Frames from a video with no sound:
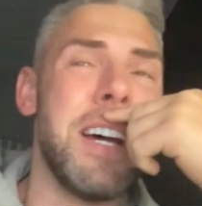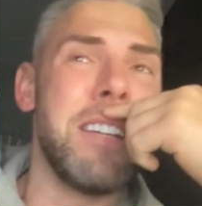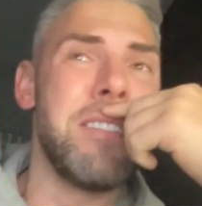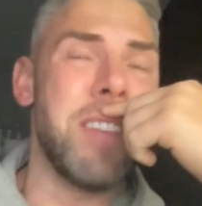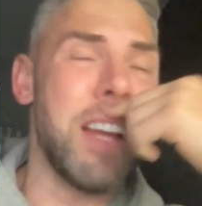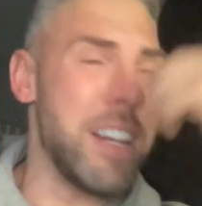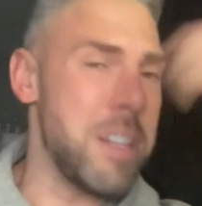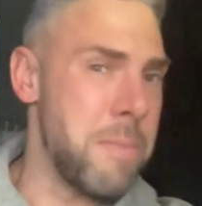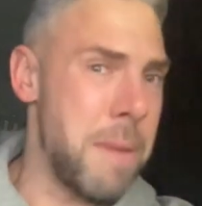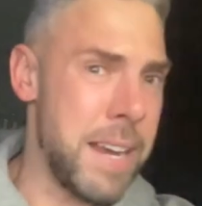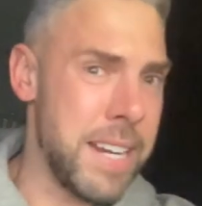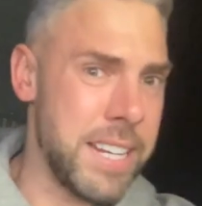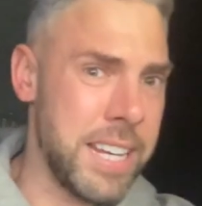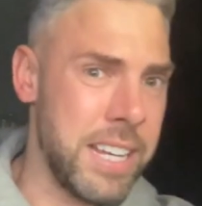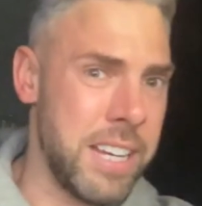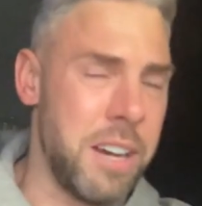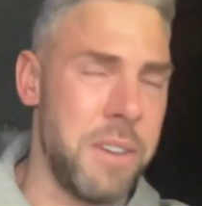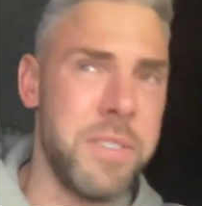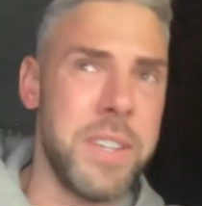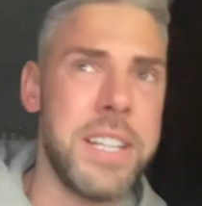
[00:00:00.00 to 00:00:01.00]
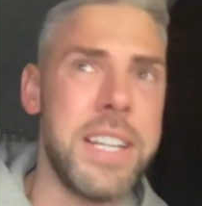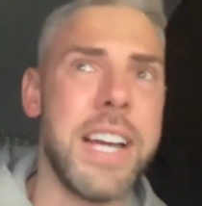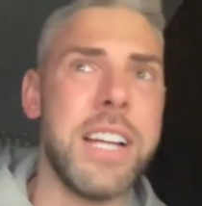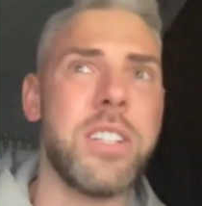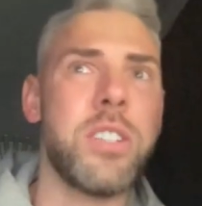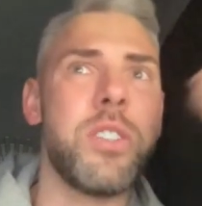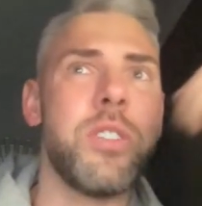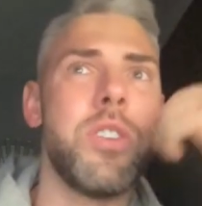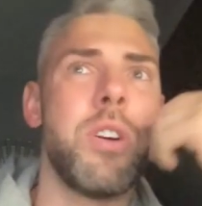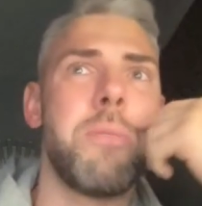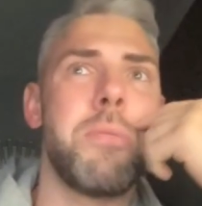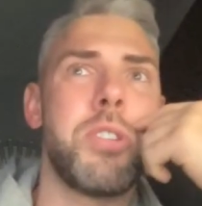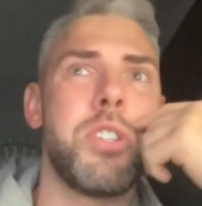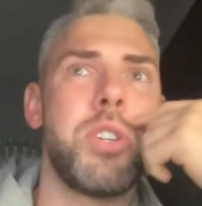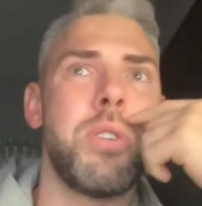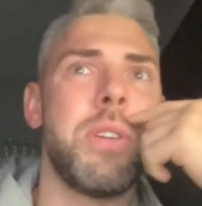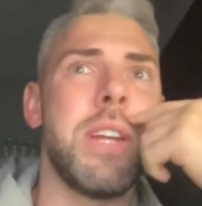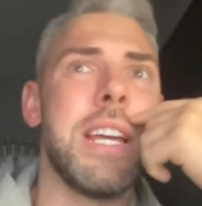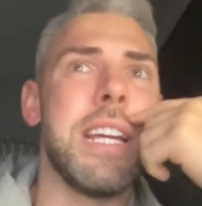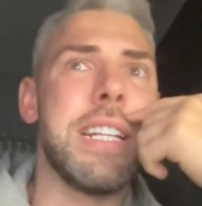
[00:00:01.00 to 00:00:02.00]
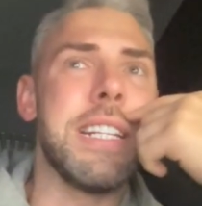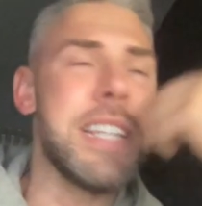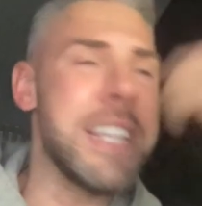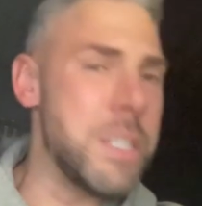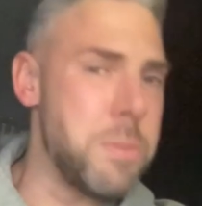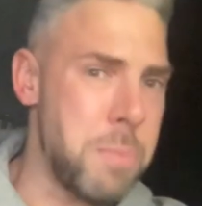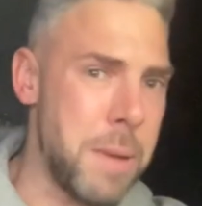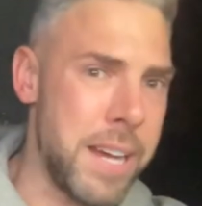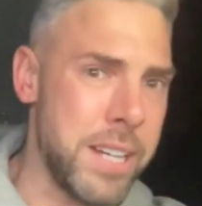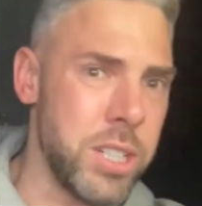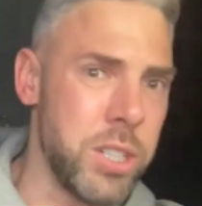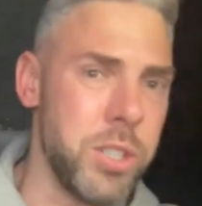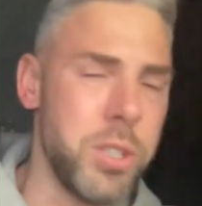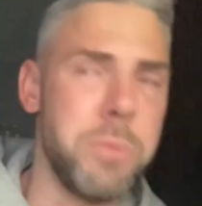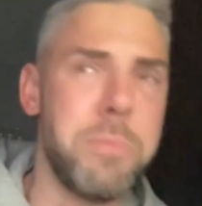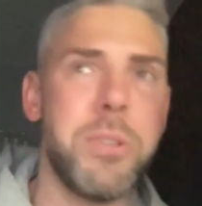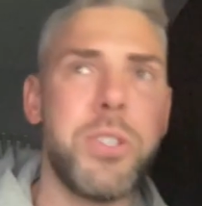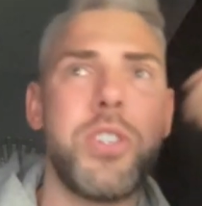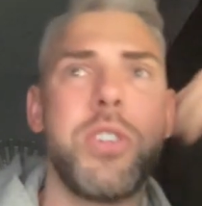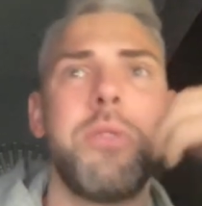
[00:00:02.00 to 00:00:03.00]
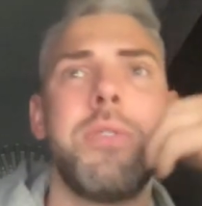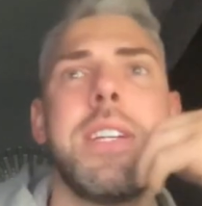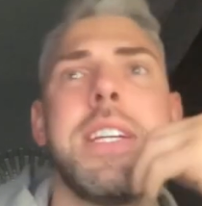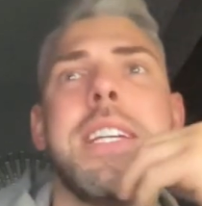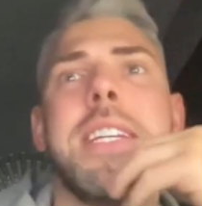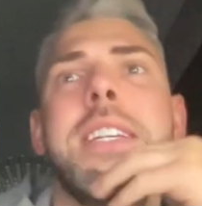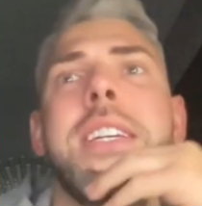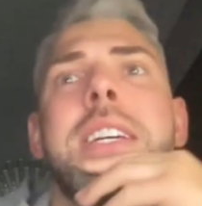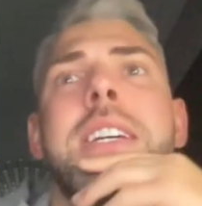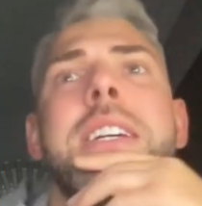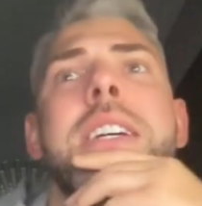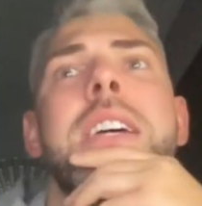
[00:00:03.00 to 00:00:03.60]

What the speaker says: Danny Mack, I think, had a good opportunity. Nisbet had a good opportunity.